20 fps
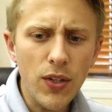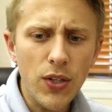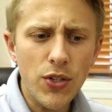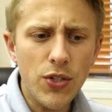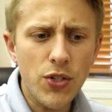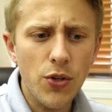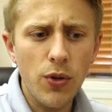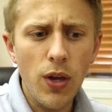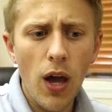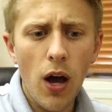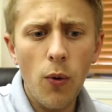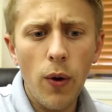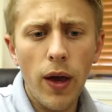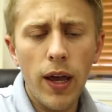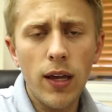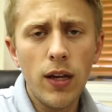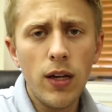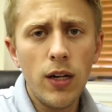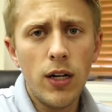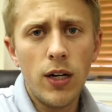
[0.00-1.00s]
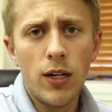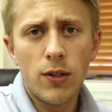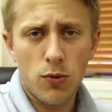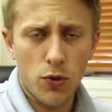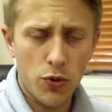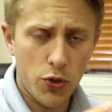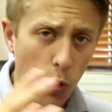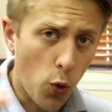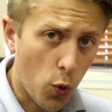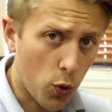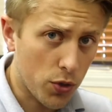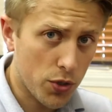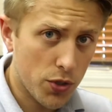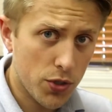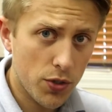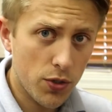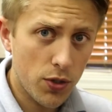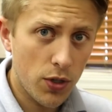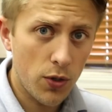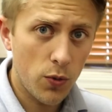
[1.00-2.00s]
So Yahweh
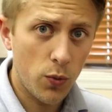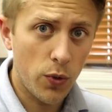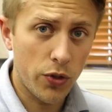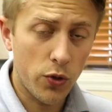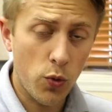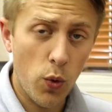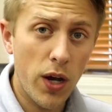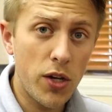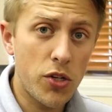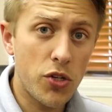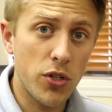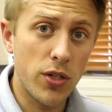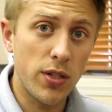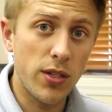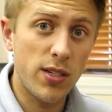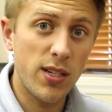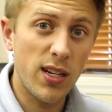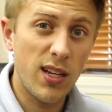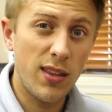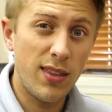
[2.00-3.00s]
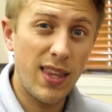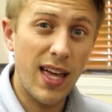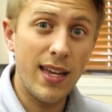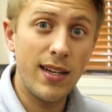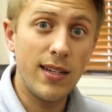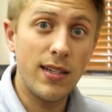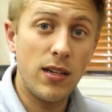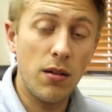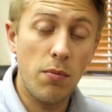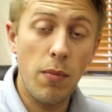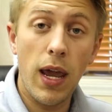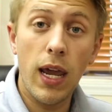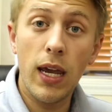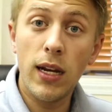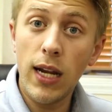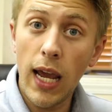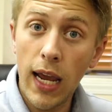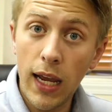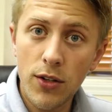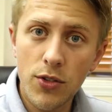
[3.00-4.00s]
retorts with questions that
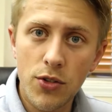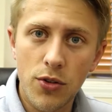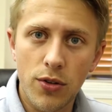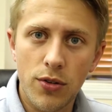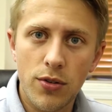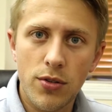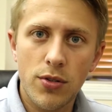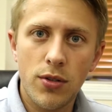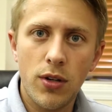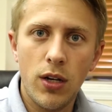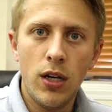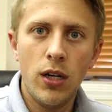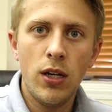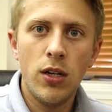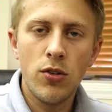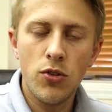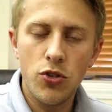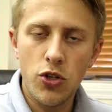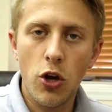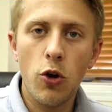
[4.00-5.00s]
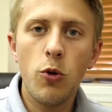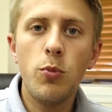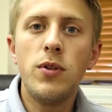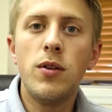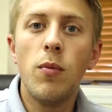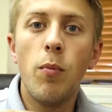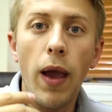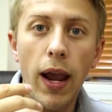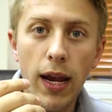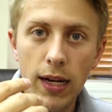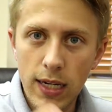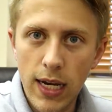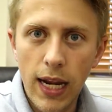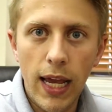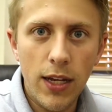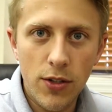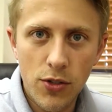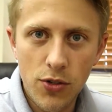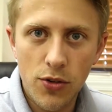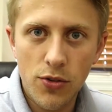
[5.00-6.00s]
demand answers. Job demanded
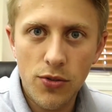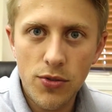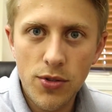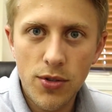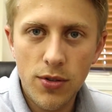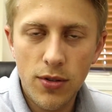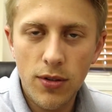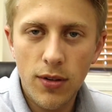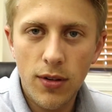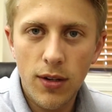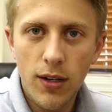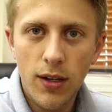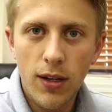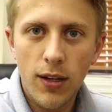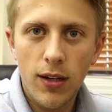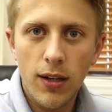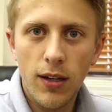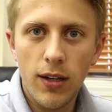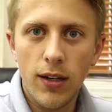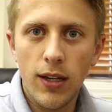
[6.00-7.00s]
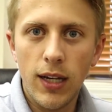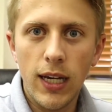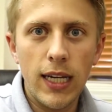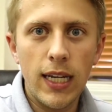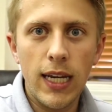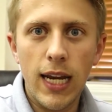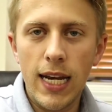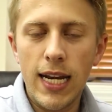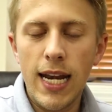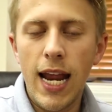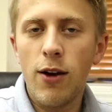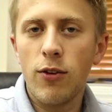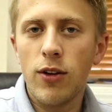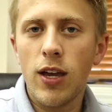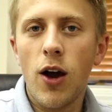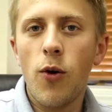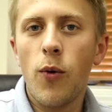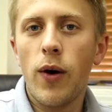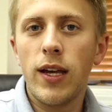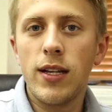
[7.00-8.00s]
answers. And now
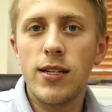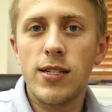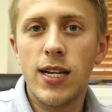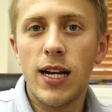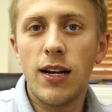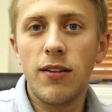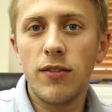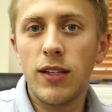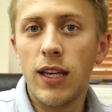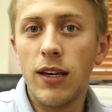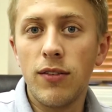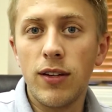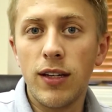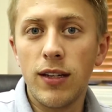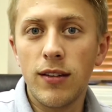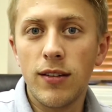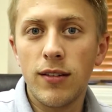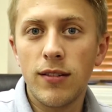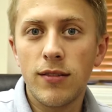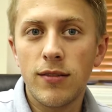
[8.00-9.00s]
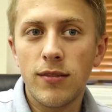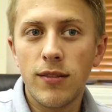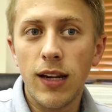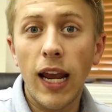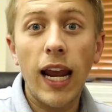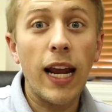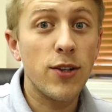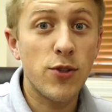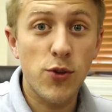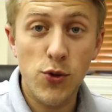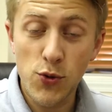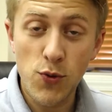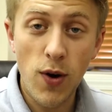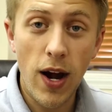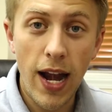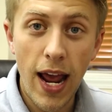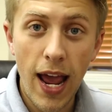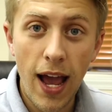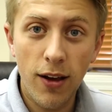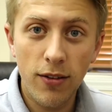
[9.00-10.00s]
Yahweh, instead of giving answers
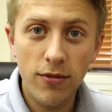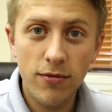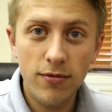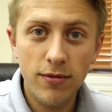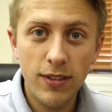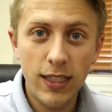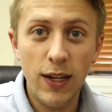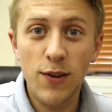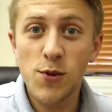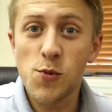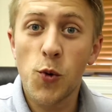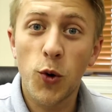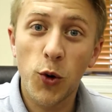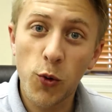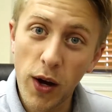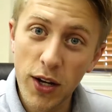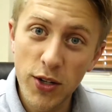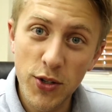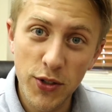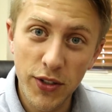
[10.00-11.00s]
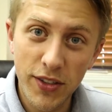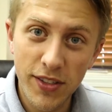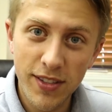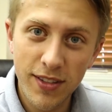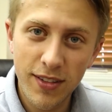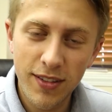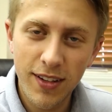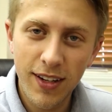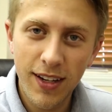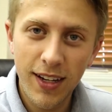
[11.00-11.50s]
right out, gives more questions.